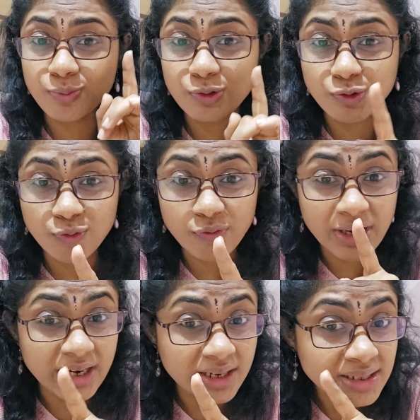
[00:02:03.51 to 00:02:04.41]
which you
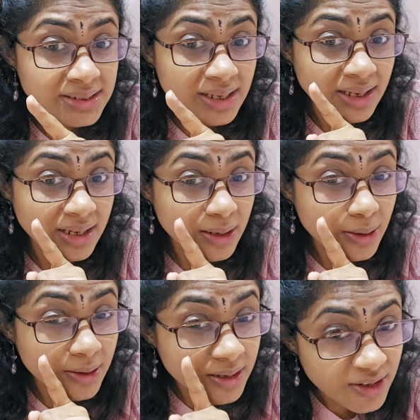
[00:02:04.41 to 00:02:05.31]
feel it is
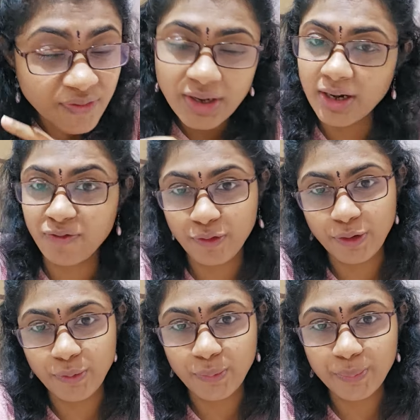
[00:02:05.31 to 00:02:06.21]
difficult for
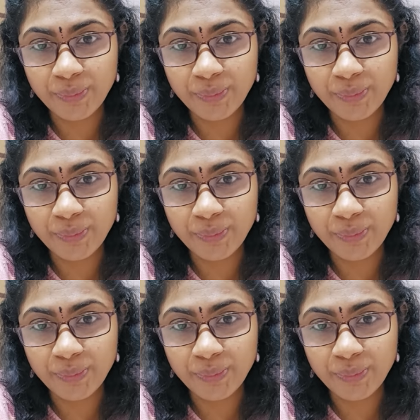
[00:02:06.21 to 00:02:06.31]
you.